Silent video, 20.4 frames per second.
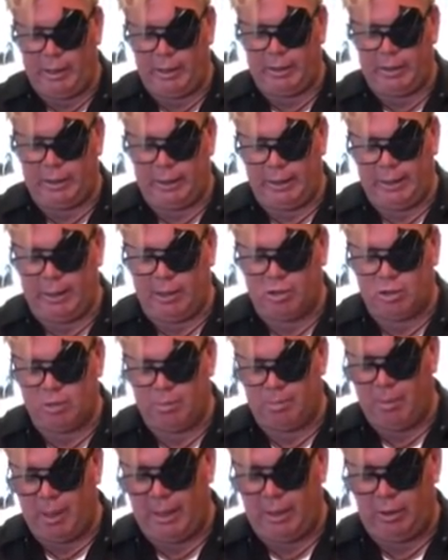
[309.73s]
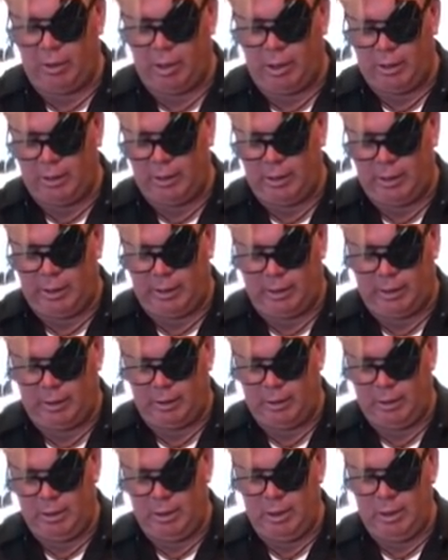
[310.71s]
the guests might not
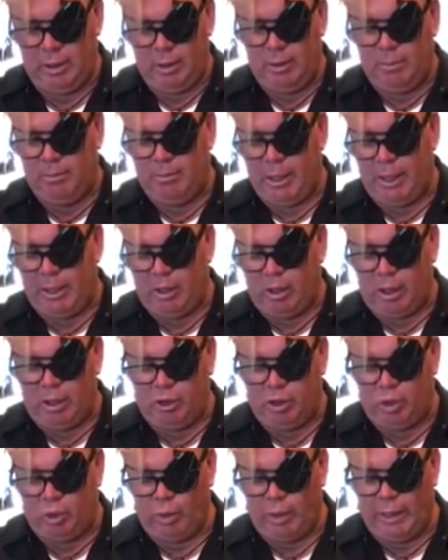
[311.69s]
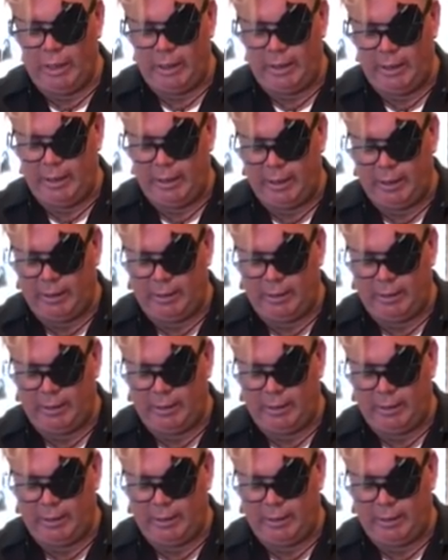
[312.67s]
enjoy it,